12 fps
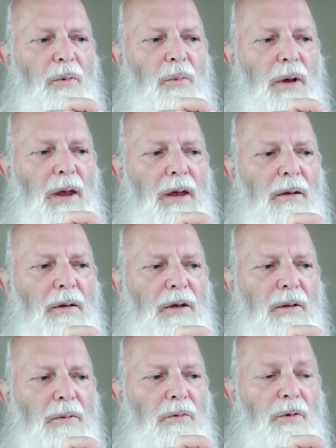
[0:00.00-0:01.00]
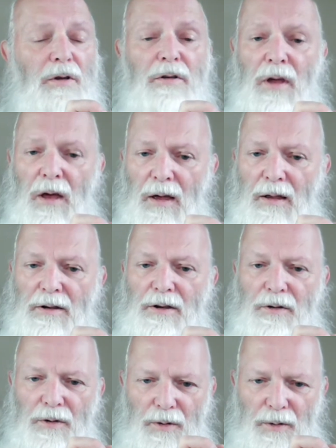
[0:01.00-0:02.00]
we return
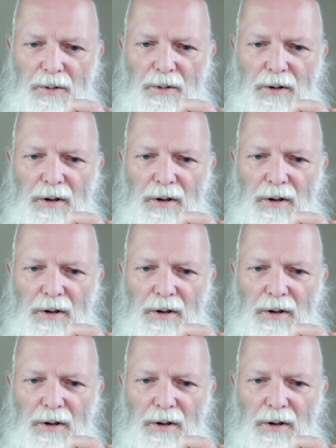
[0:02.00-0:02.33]
to